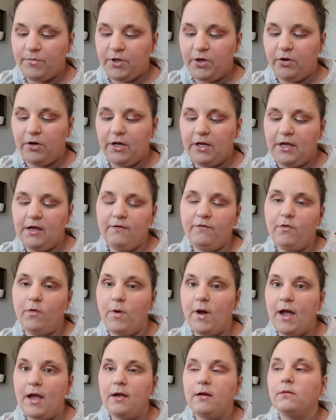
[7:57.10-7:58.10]
beauty
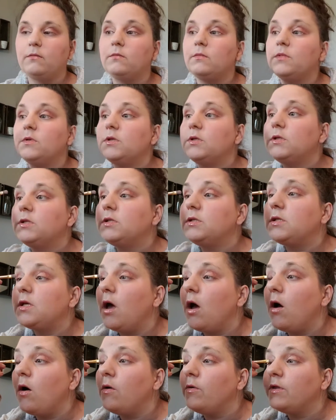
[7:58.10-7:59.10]
giveaway.
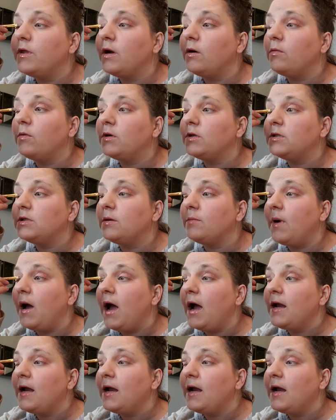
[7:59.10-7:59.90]
So there were some